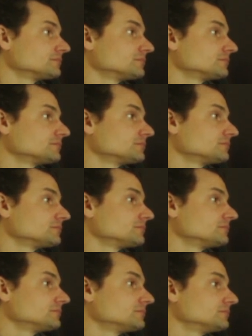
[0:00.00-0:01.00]

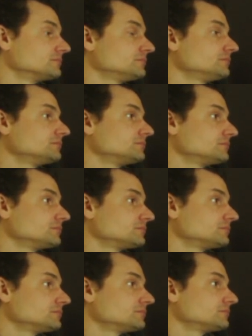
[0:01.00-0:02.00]

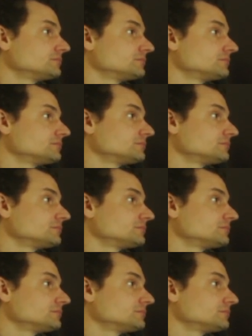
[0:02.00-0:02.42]
No words are spoken by the person on screen.